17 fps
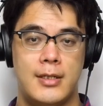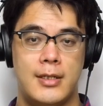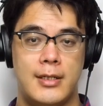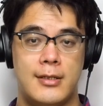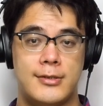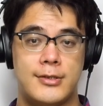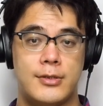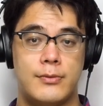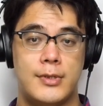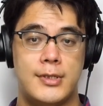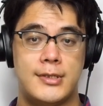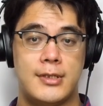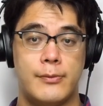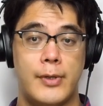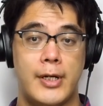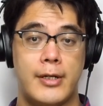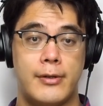It also runs
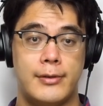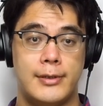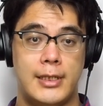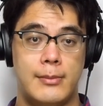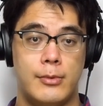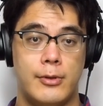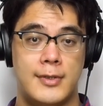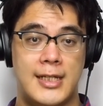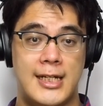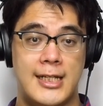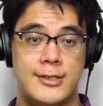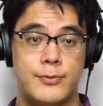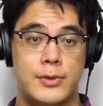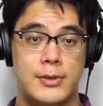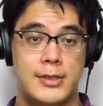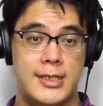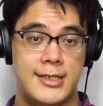a record label that has
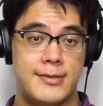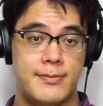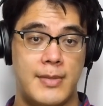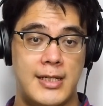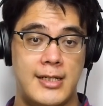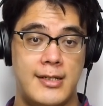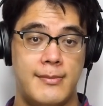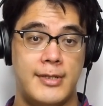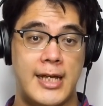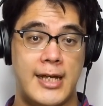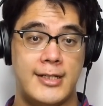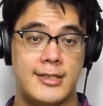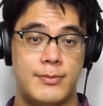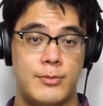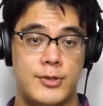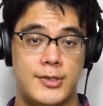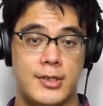released many
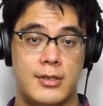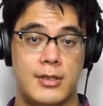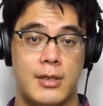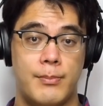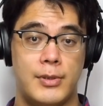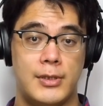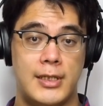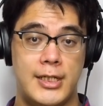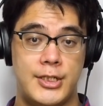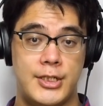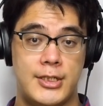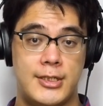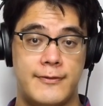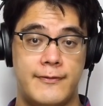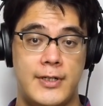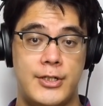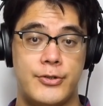dance music
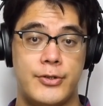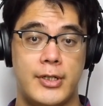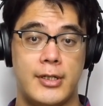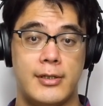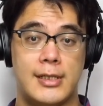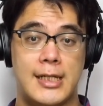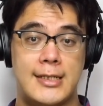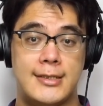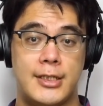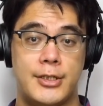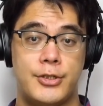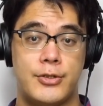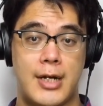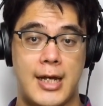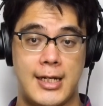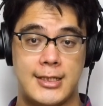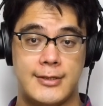compilations featuring classic
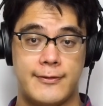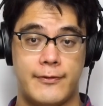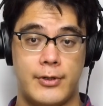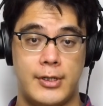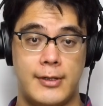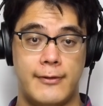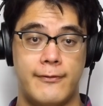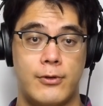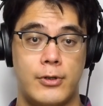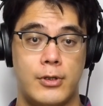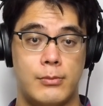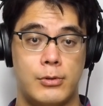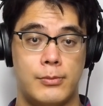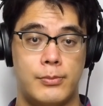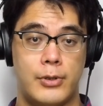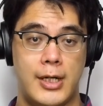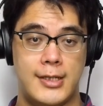tracks for an
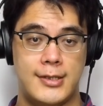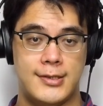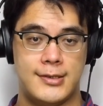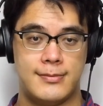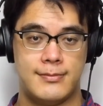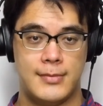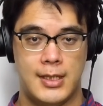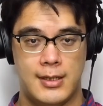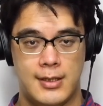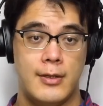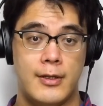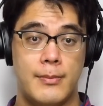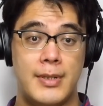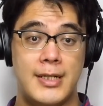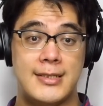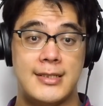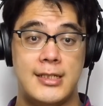affordable price, the
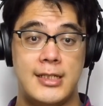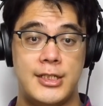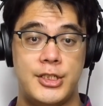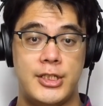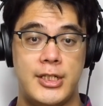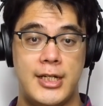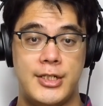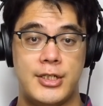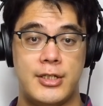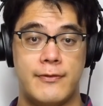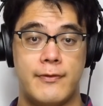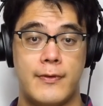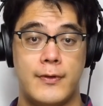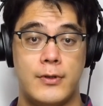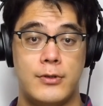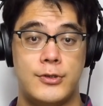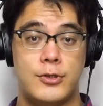best initiation for
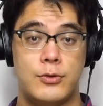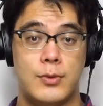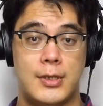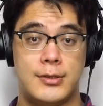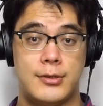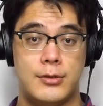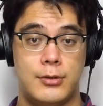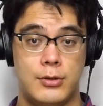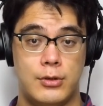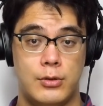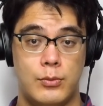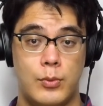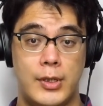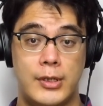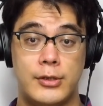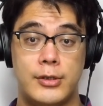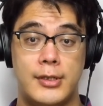those who want to know
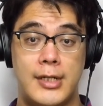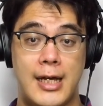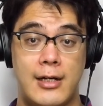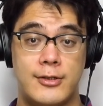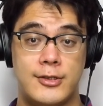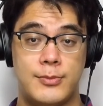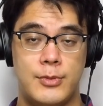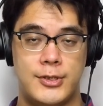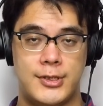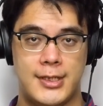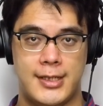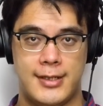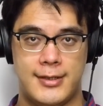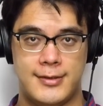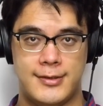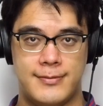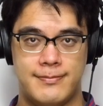what good house music
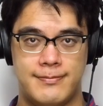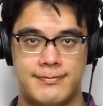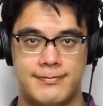is.